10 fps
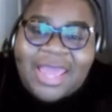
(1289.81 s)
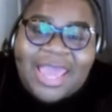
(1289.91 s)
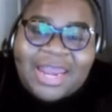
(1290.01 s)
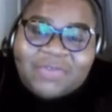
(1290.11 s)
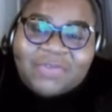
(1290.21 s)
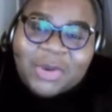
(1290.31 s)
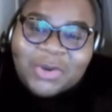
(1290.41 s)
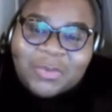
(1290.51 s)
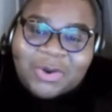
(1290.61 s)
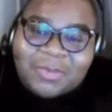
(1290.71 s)
And if you want to
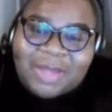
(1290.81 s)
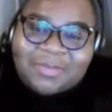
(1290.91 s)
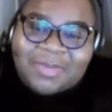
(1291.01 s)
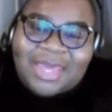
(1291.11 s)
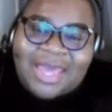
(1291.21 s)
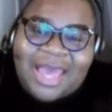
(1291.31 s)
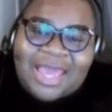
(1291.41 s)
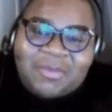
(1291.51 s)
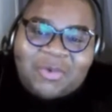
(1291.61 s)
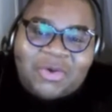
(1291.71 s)
know more about me, I
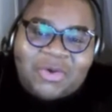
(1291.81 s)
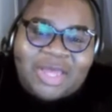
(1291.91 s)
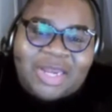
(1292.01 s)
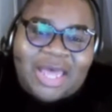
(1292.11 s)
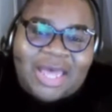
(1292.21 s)
am on